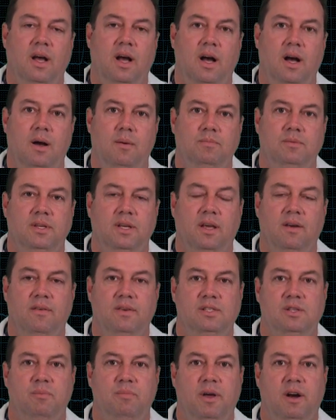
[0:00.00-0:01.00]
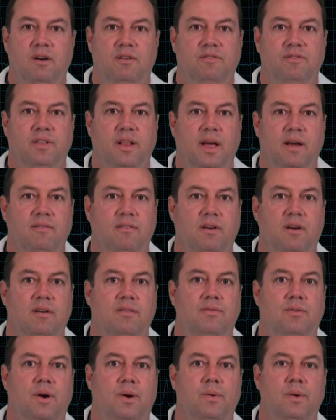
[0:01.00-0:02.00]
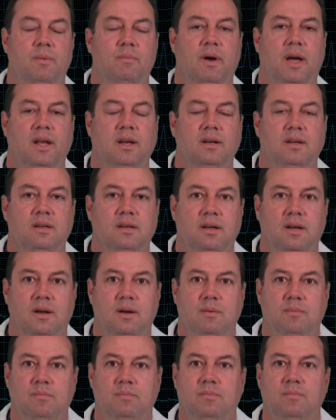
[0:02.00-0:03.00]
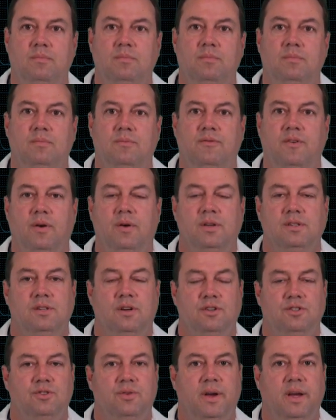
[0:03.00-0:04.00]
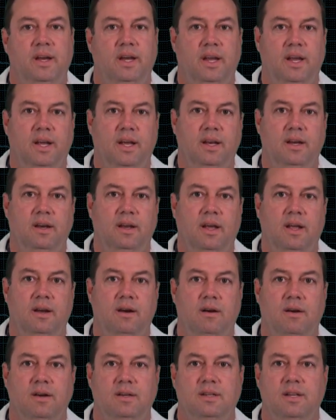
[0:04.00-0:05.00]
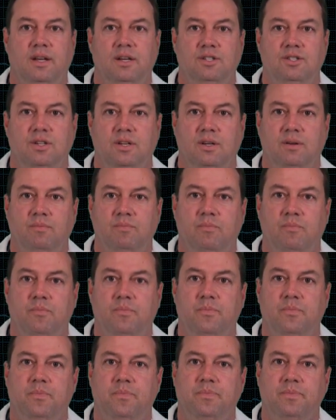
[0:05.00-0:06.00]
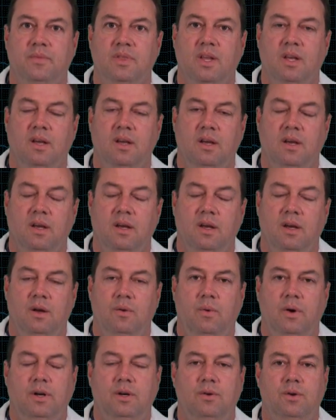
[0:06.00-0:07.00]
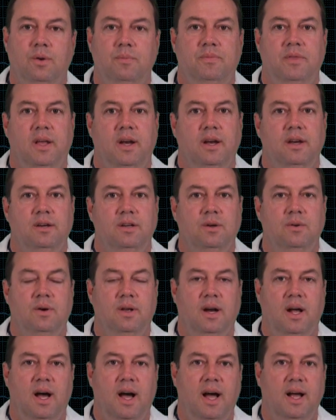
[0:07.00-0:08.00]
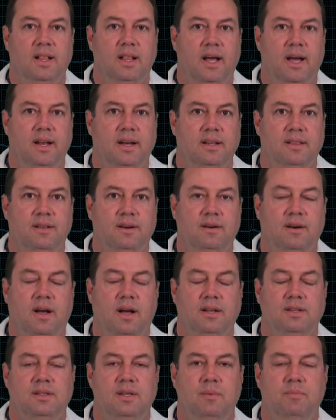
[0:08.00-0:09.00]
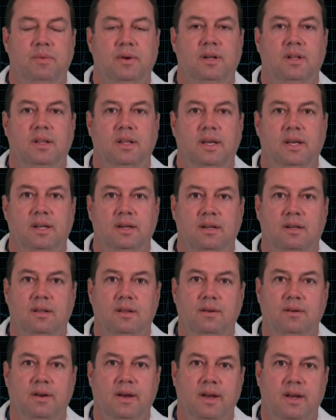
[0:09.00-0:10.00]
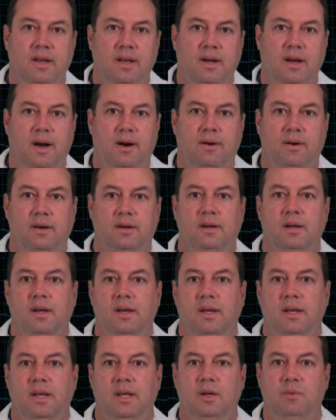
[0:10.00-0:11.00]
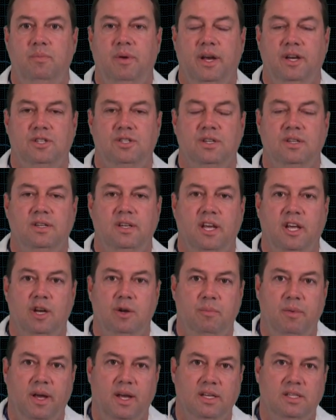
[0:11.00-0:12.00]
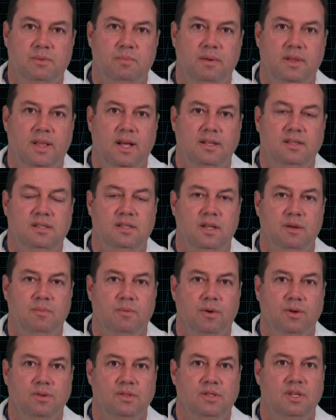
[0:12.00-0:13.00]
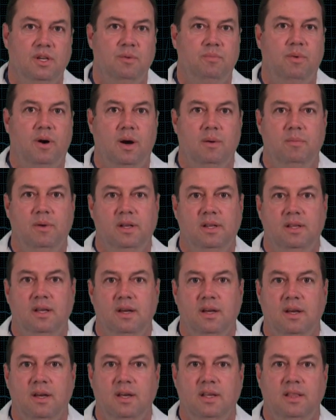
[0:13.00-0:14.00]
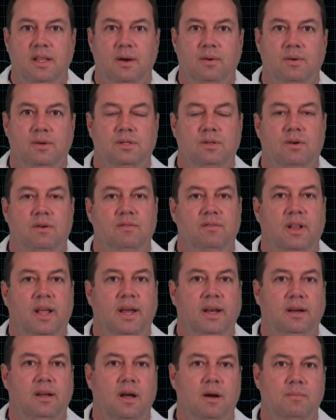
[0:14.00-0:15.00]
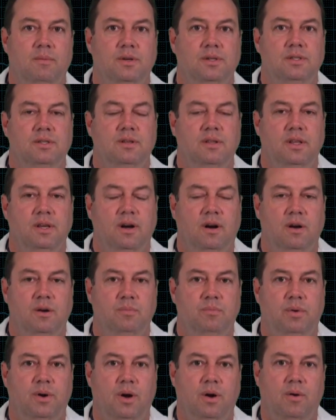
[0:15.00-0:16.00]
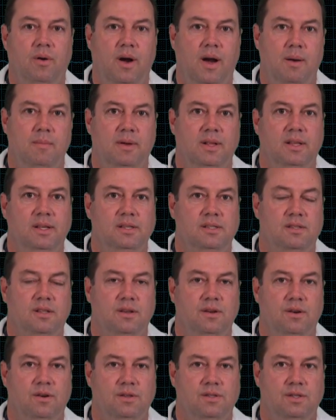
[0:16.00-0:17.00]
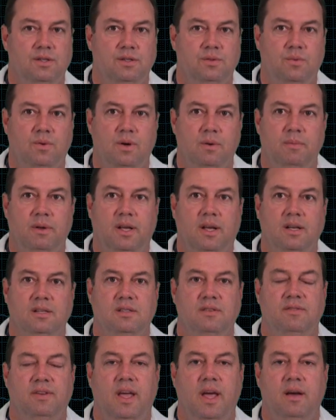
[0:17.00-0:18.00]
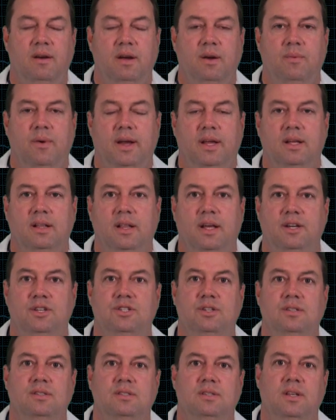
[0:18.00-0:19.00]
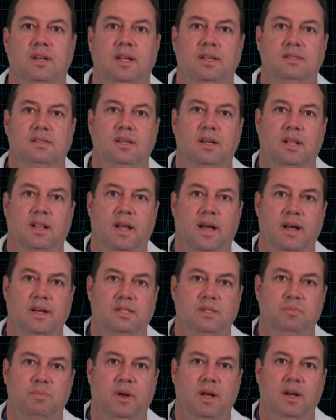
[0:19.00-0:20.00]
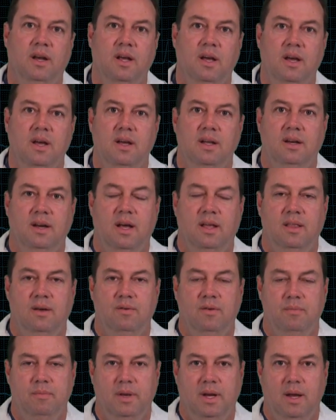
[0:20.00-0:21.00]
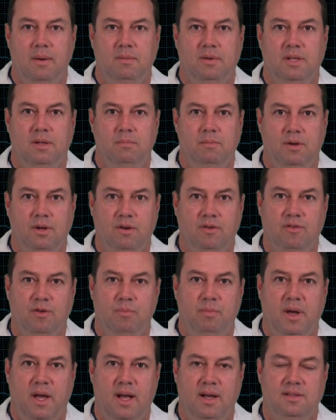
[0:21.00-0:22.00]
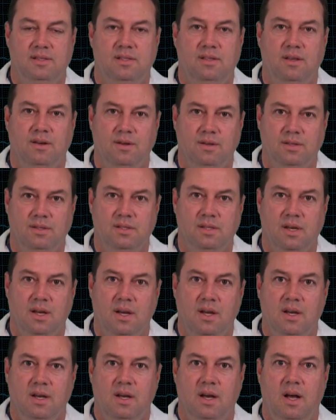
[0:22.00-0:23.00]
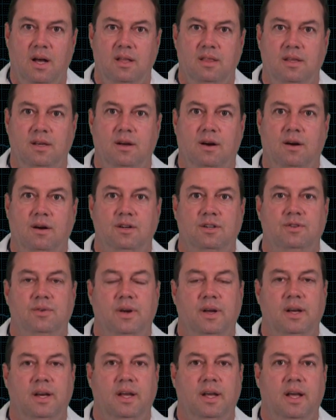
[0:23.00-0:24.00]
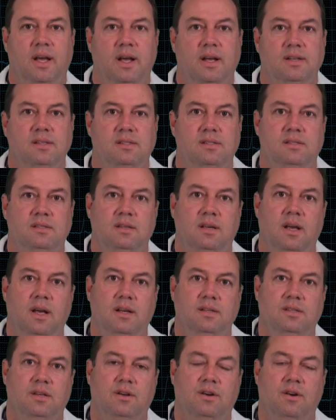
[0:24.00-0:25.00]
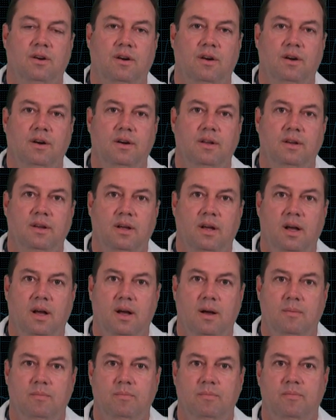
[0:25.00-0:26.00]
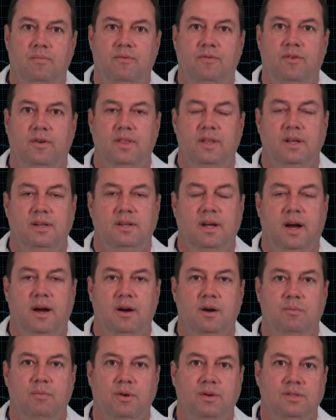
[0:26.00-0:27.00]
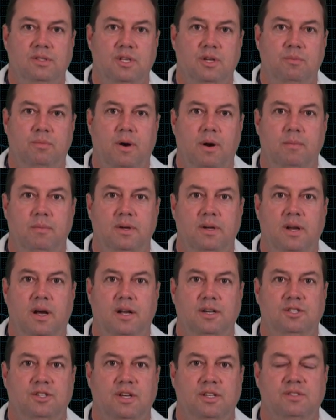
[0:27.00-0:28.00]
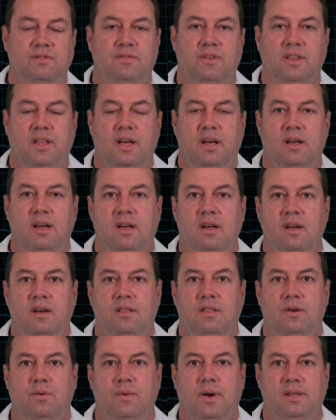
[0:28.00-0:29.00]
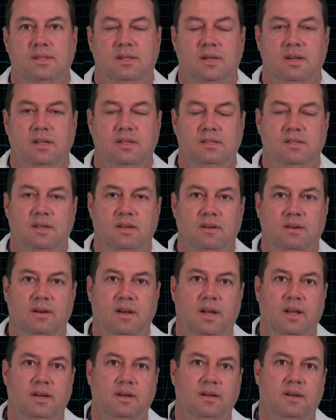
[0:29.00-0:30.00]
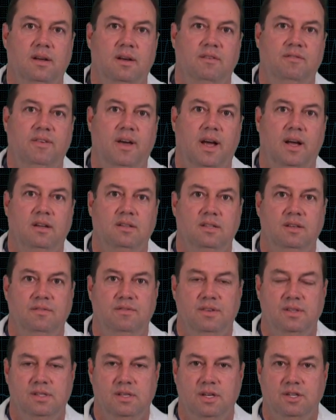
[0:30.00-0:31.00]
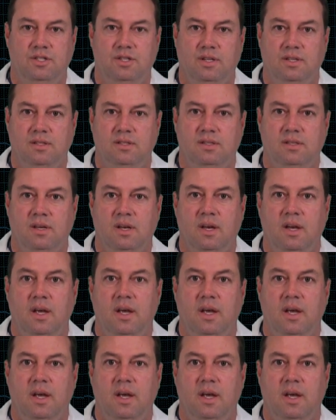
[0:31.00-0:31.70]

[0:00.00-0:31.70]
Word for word: um, to give us a better flavor of where we might um, focus our training and, and our attention. One group that I do want to highlight, and they're not typically included in our inpatient database, but that's the emergency department. They were sort of late comers to the ART program, at least the nurses were because of county regulations and ACLS, but now that we've been able to maneuver past those, uh, the ART training has, has occurred um, for the entire emergency department, not just for the the residents and, and uh, faculty physicians.